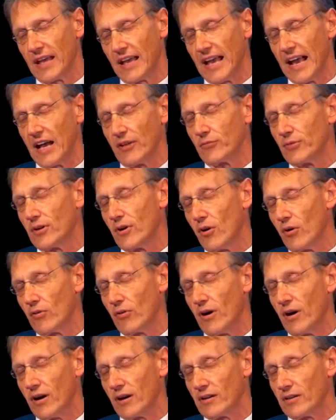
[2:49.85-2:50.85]
as we go
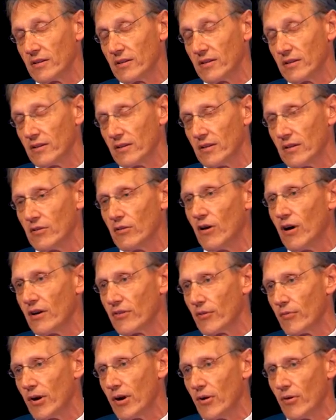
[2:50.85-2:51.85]
along
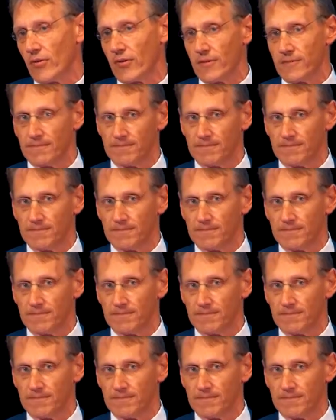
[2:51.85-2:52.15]
the road.